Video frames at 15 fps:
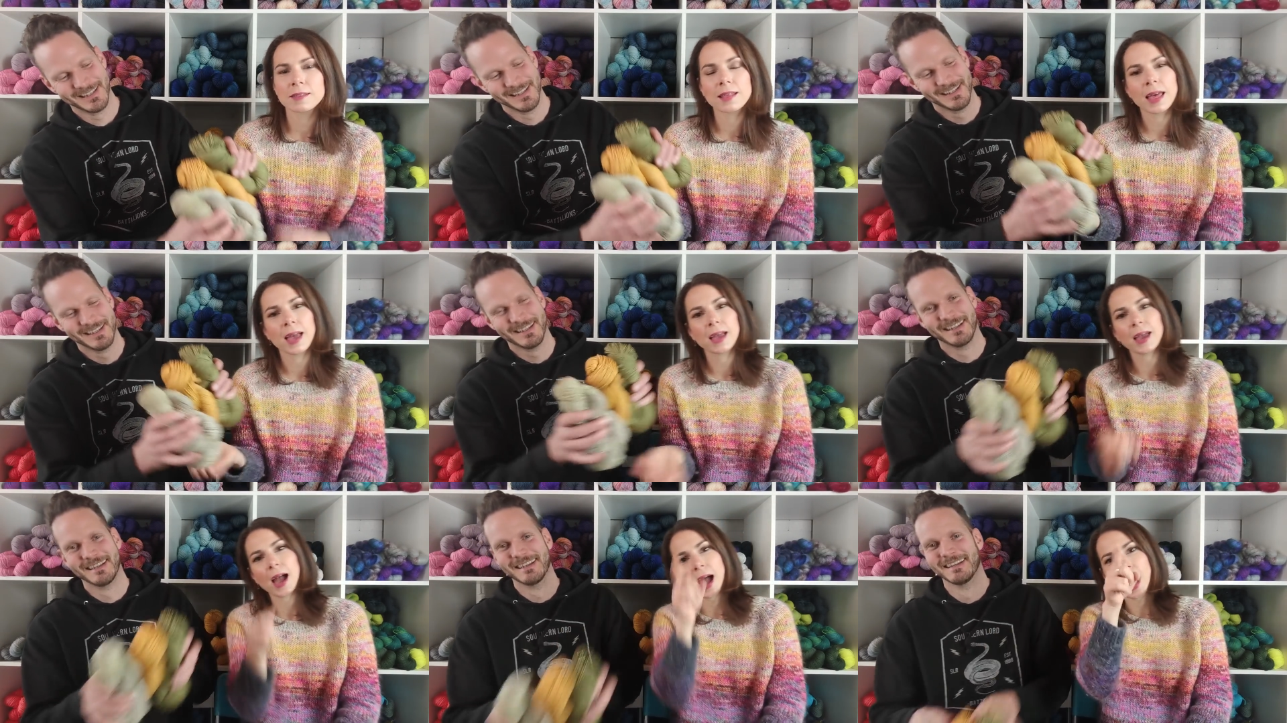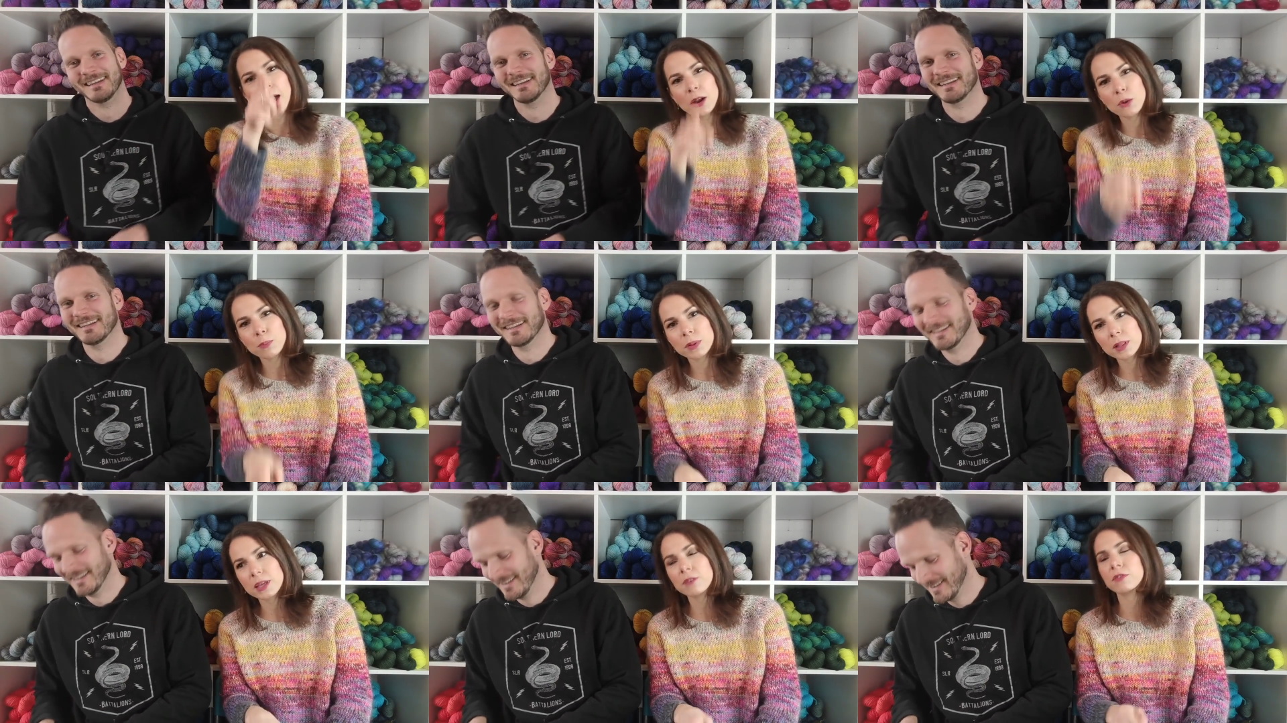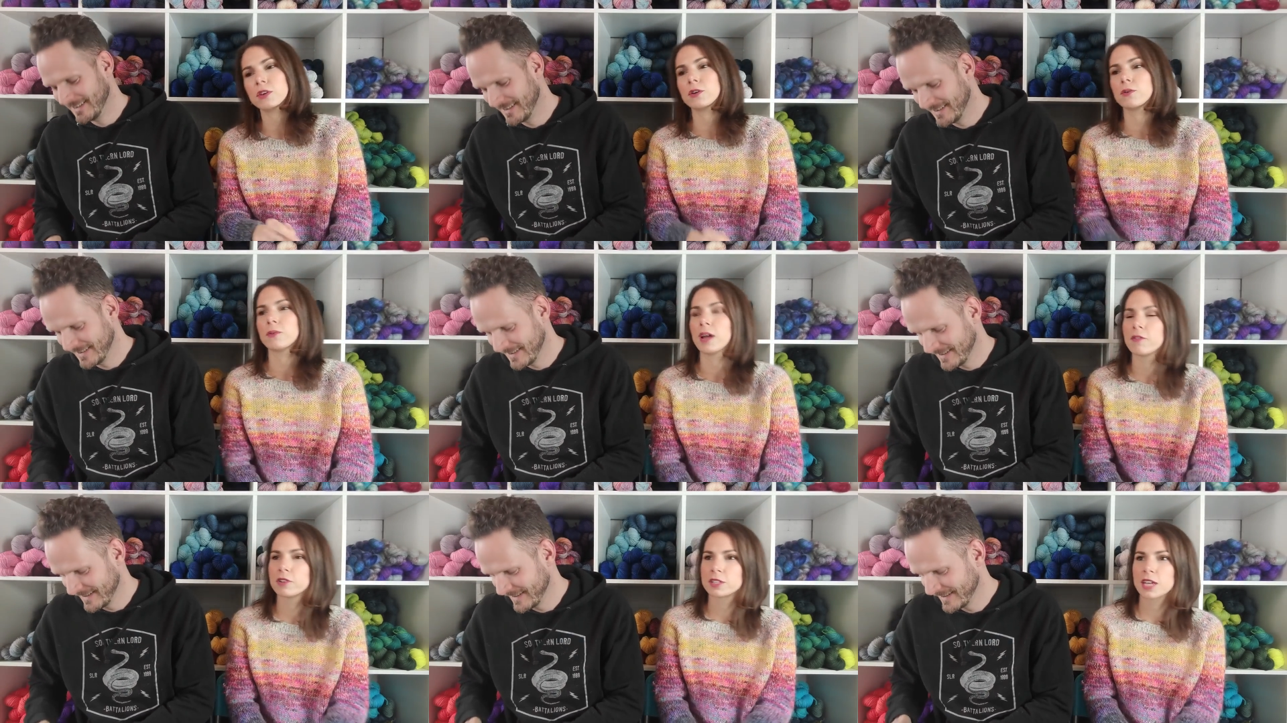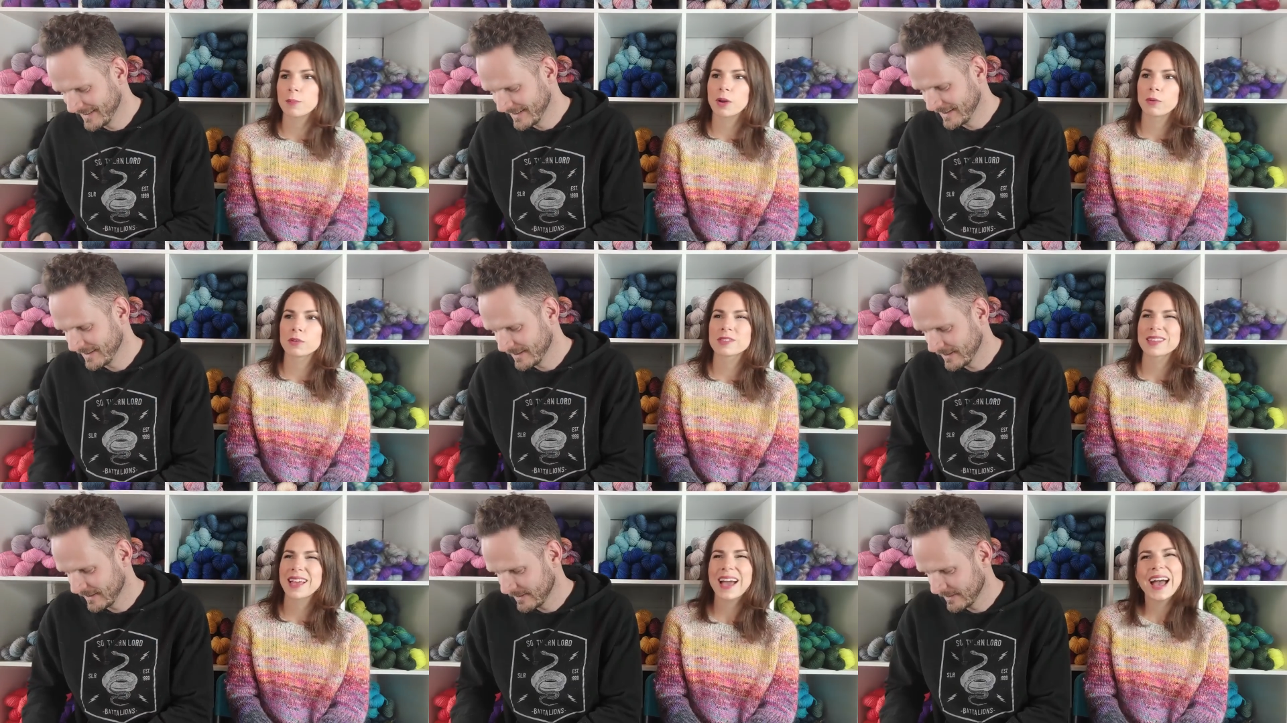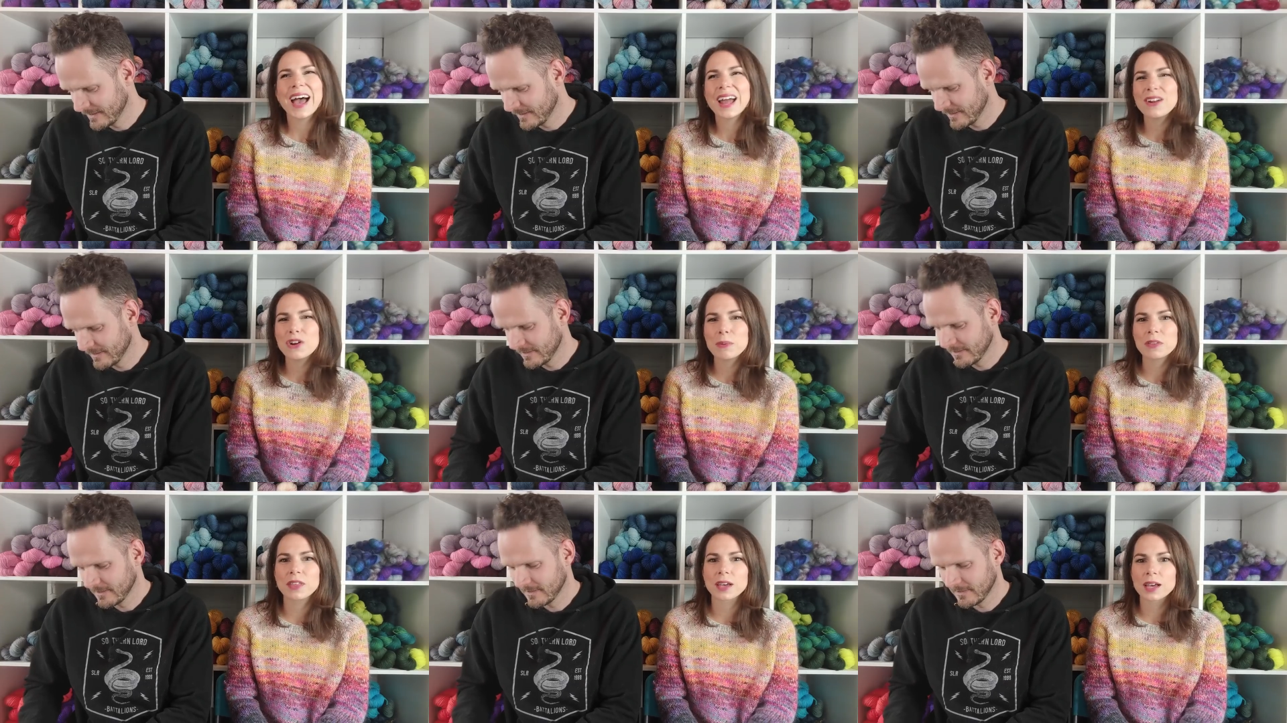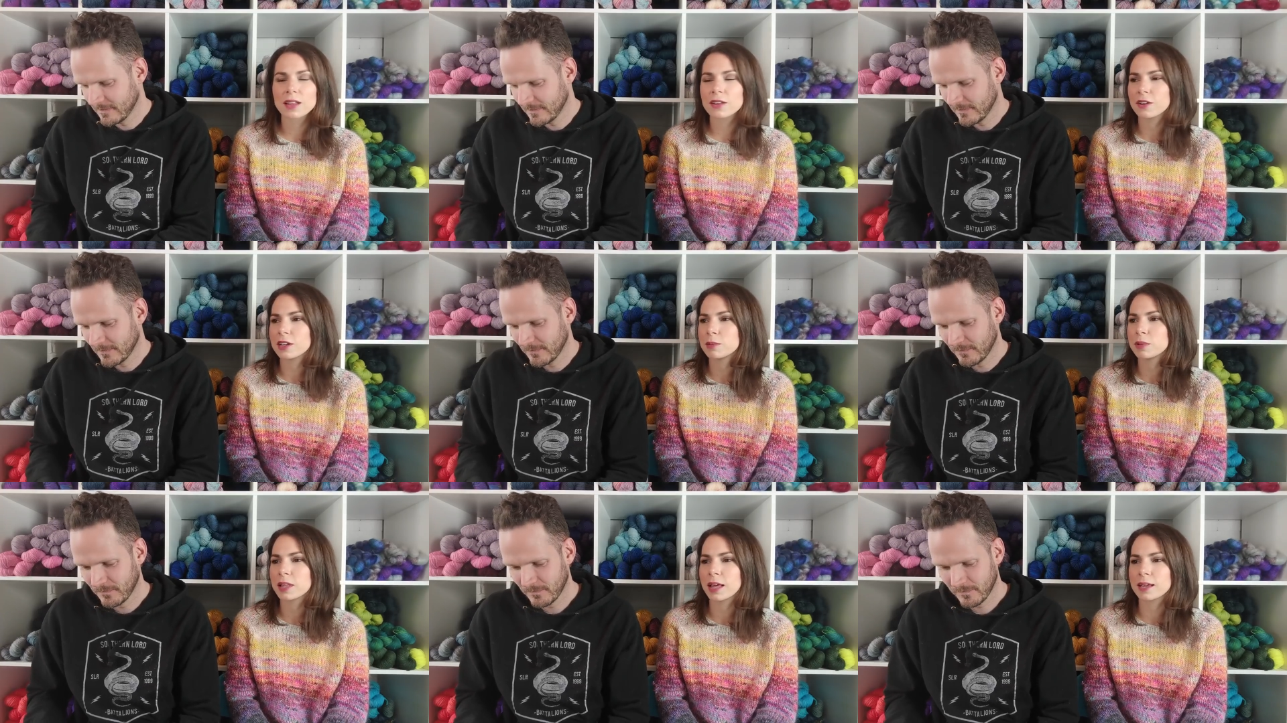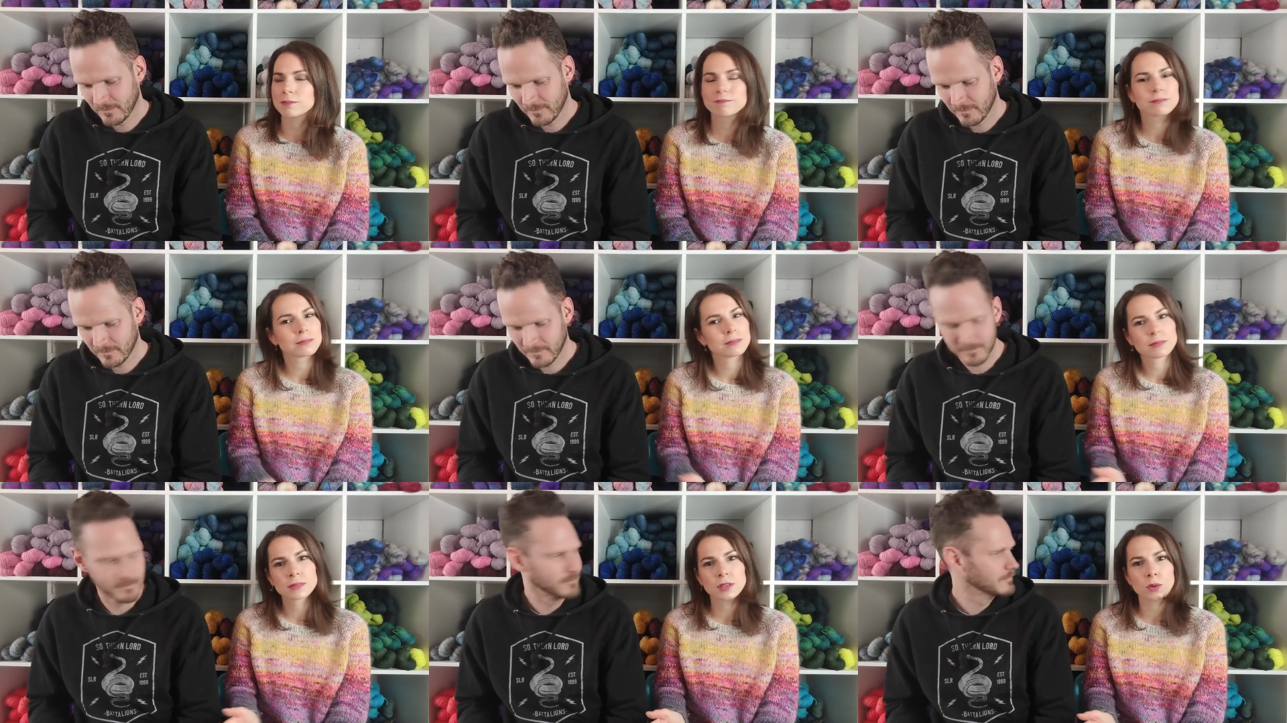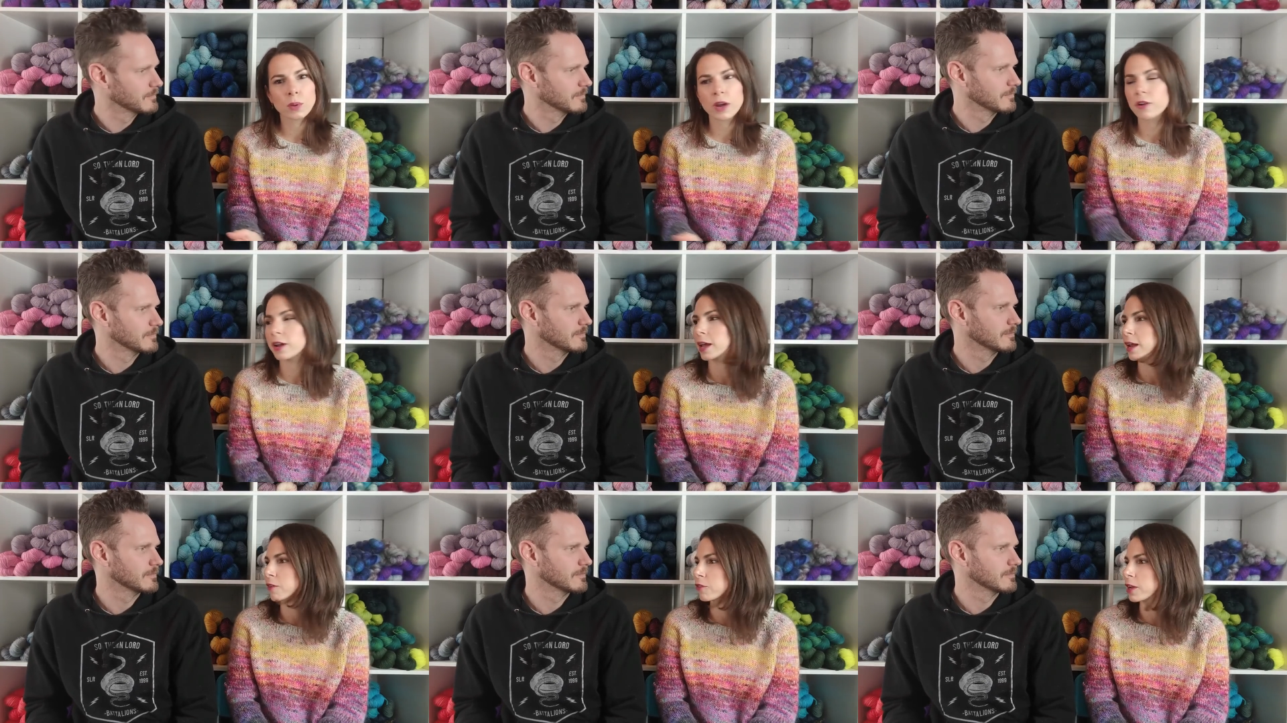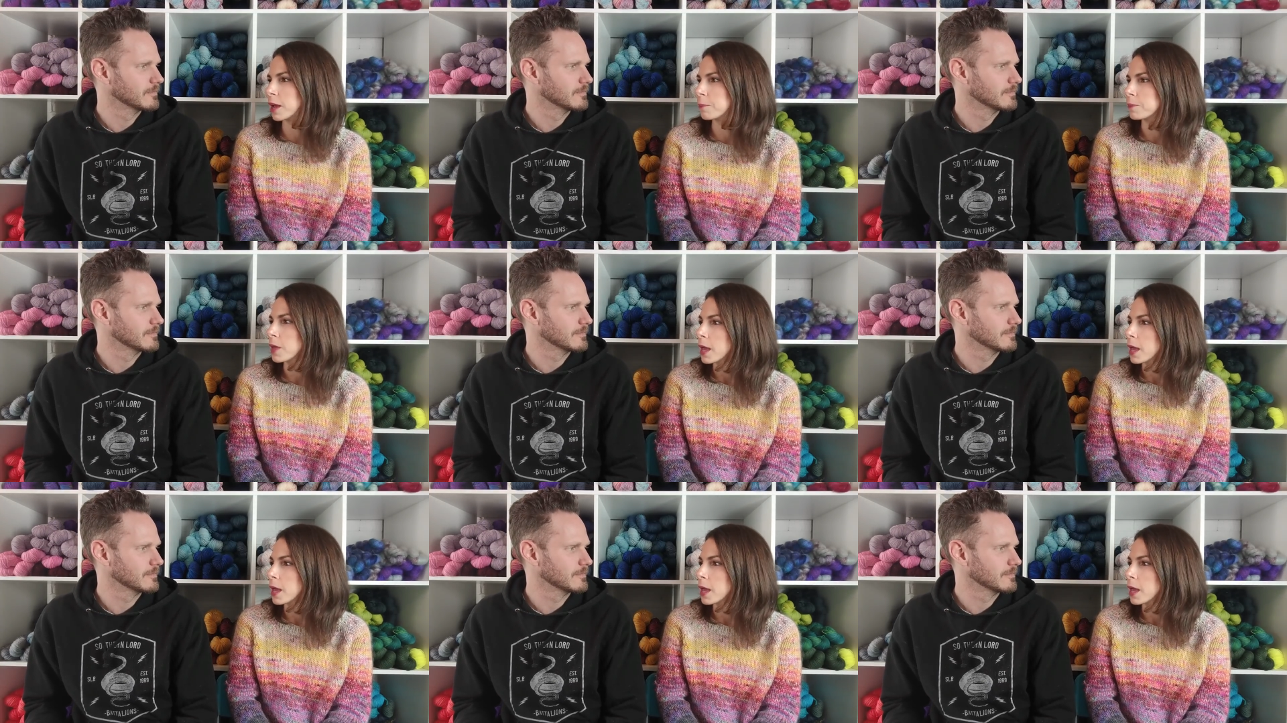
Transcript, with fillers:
Speaker 1: he's like, I don't believe you. Every time I would say, ah, I don't know about the color, he'd be like, You're wearing it every day.